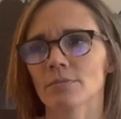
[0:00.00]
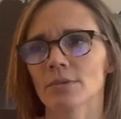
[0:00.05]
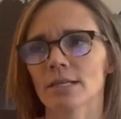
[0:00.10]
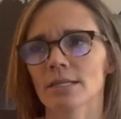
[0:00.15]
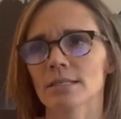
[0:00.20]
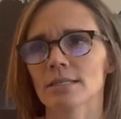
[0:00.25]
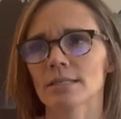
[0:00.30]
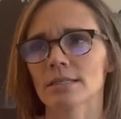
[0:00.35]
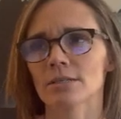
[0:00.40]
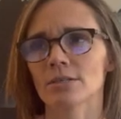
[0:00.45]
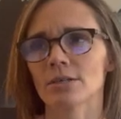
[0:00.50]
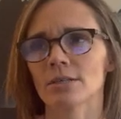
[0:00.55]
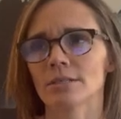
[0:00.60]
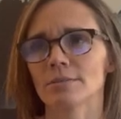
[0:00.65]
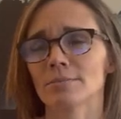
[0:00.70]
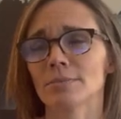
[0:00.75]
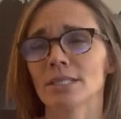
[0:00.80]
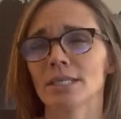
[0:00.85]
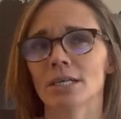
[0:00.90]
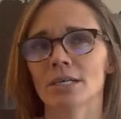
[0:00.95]
what is it
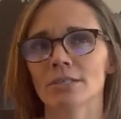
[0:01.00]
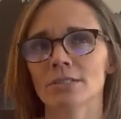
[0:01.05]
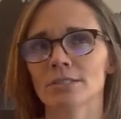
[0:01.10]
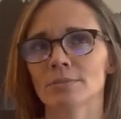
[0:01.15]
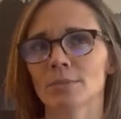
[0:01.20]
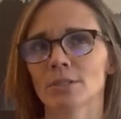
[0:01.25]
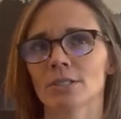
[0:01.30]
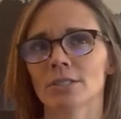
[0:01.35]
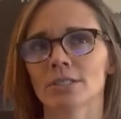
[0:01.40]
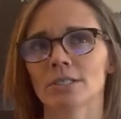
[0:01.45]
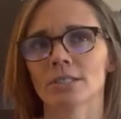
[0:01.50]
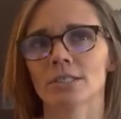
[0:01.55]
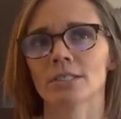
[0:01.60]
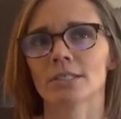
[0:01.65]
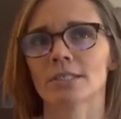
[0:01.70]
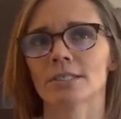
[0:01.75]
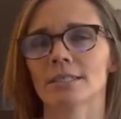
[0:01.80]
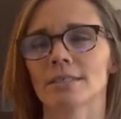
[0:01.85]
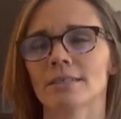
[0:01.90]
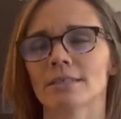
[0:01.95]
called beyond
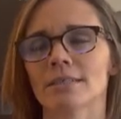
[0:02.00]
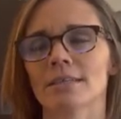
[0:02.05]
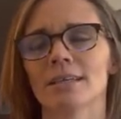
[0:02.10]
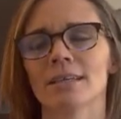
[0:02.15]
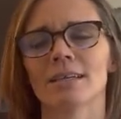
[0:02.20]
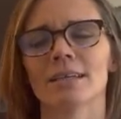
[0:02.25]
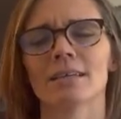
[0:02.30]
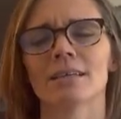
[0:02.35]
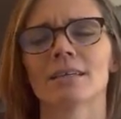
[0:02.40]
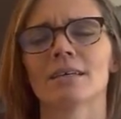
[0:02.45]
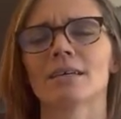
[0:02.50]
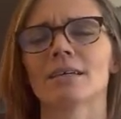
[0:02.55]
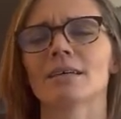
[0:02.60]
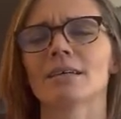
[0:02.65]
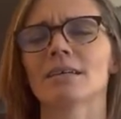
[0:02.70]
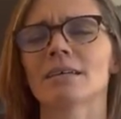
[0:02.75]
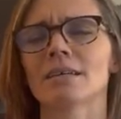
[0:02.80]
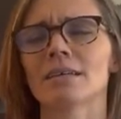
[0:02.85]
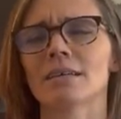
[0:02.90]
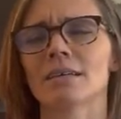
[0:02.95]
burger and
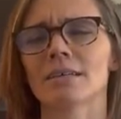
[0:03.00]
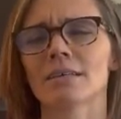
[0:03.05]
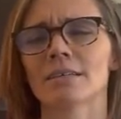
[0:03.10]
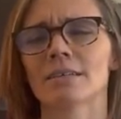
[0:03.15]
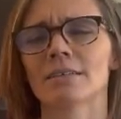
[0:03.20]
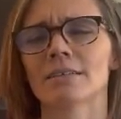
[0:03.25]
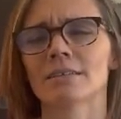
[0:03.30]
uh